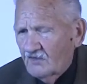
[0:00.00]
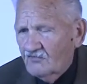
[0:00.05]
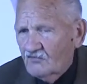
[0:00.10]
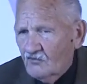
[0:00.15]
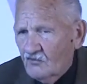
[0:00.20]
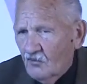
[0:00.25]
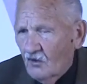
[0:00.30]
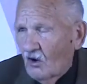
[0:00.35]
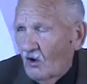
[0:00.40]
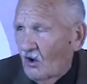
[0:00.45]

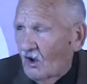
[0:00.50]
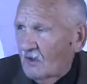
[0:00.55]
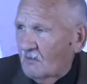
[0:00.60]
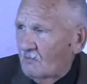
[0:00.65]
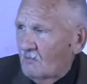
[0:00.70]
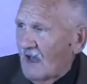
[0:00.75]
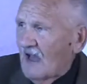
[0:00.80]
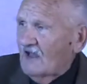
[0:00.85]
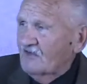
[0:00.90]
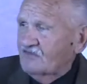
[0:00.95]

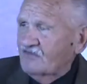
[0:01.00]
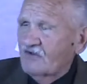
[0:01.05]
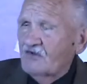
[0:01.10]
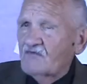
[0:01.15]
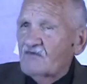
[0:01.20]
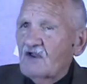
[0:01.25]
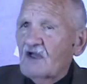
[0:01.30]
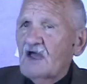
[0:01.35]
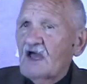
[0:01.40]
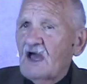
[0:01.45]
growing
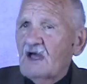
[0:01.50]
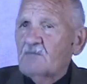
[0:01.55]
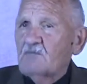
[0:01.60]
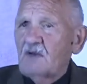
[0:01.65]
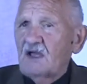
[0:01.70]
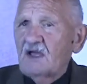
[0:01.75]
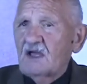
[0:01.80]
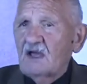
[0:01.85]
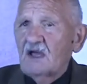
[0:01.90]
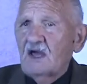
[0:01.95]
massively and
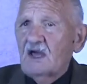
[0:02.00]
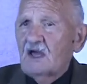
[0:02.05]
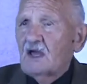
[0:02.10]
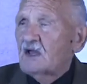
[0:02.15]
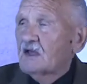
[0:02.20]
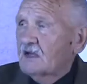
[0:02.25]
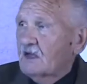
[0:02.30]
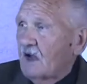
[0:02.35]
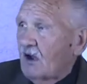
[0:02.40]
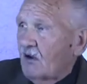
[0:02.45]
being
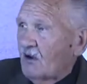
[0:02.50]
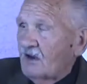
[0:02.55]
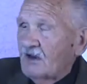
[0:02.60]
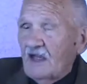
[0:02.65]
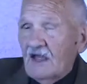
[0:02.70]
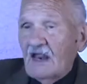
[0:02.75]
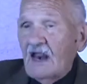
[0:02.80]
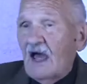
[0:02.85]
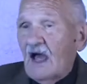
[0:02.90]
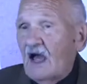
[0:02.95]
carried,
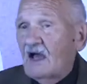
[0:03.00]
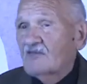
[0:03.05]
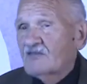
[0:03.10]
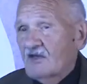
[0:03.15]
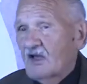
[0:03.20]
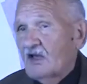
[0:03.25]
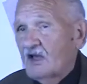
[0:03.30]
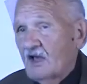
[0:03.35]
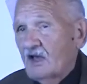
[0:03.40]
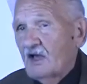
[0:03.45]
it has
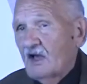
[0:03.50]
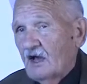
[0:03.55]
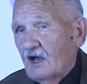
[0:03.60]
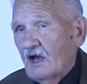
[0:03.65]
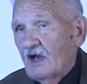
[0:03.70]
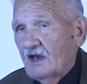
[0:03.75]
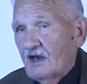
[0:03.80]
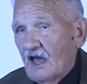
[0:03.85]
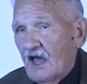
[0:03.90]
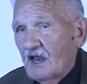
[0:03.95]

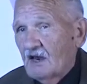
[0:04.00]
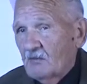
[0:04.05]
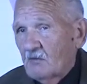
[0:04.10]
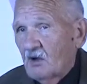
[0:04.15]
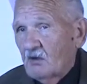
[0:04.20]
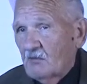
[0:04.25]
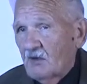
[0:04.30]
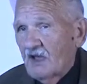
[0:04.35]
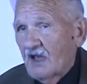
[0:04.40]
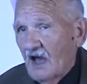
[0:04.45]
an
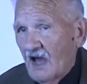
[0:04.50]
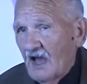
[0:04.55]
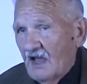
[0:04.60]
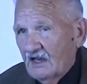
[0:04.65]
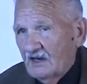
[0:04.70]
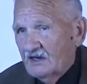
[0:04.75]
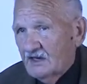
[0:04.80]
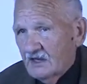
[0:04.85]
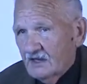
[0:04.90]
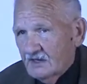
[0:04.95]
animal
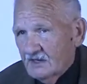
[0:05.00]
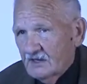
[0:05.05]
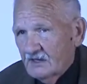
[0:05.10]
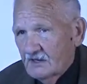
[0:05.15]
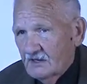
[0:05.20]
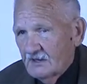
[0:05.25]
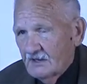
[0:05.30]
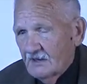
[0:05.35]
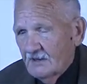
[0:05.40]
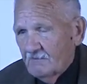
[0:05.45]
behind it.
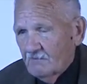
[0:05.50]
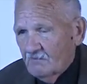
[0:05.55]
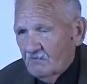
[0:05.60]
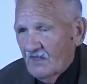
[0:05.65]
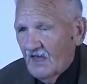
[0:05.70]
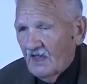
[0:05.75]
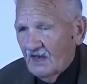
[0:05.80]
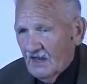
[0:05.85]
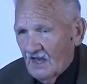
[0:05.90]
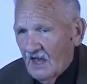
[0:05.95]

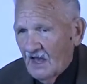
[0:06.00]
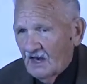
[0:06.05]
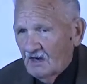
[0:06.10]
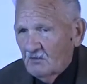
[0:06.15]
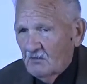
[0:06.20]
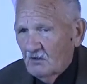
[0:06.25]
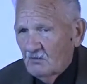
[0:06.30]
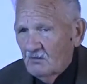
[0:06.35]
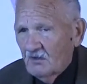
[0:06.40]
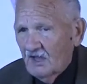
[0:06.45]
That
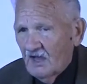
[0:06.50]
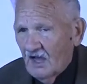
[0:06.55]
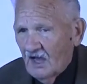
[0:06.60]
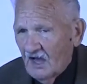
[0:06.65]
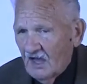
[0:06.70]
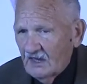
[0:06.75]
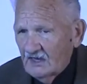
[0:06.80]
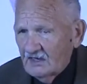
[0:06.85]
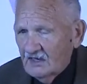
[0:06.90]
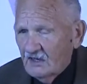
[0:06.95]
animal
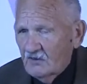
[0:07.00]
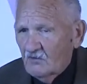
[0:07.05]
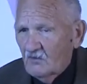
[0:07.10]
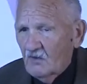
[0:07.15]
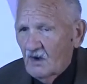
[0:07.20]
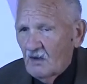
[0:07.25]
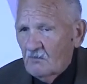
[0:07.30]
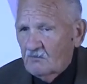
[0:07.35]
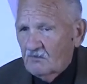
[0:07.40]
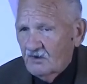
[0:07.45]
behind it
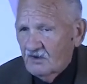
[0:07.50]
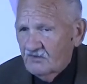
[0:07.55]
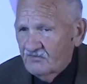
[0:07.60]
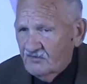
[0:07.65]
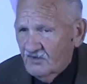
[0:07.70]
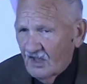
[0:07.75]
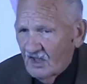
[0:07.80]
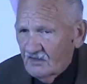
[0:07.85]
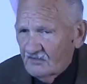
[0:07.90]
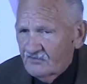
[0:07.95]

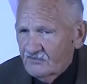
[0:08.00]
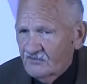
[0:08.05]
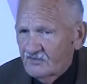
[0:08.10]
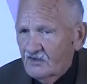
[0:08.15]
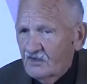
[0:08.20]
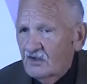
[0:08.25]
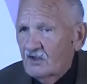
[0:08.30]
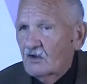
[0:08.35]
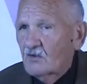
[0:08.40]
represents